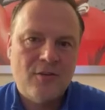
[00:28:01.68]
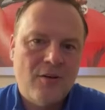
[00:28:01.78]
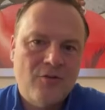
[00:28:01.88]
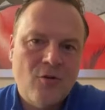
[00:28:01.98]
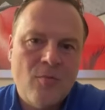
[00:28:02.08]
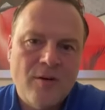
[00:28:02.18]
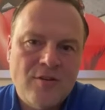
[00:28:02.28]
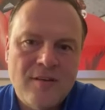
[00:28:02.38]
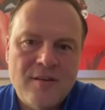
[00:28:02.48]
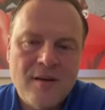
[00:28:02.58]
saw so much
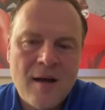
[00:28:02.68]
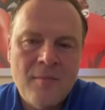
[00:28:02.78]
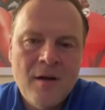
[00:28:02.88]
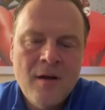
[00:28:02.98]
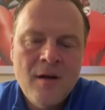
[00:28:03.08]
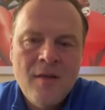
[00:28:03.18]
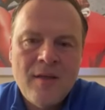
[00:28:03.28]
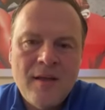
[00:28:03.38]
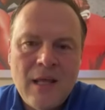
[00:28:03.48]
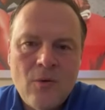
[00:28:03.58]
of the time
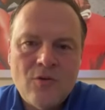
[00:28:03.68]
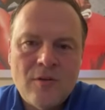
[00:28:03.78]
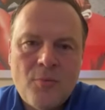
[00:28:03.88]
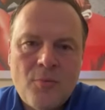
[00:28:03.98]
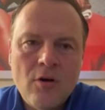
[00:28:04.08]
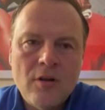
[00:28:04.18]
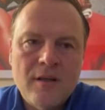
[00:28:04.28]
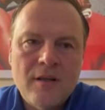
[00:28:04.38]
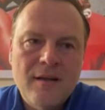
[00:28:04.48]
that he was in Portland.